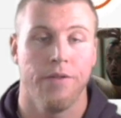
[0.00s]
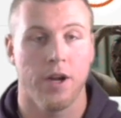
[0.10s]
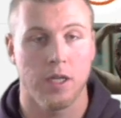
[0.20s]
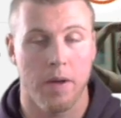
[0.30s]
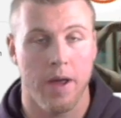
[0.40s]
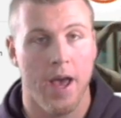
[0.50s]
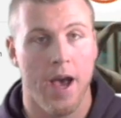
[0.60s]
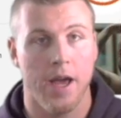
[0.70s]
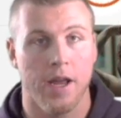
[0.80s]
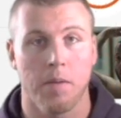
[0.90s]
There's my
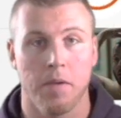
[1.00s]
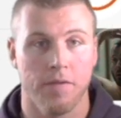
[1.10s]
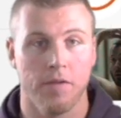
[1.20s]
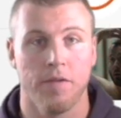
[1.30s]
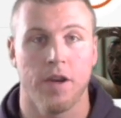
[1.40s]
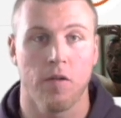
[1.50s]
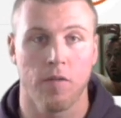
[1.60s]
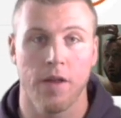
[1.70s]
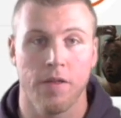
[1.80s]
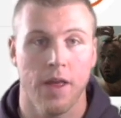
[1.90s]
ad. It can be a full video
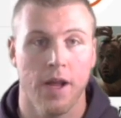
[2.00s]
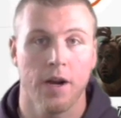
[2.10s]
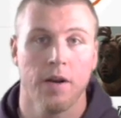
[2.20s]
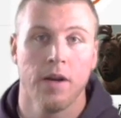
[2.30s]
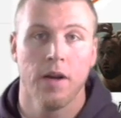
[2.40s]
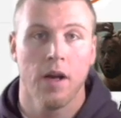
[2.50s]
right in there.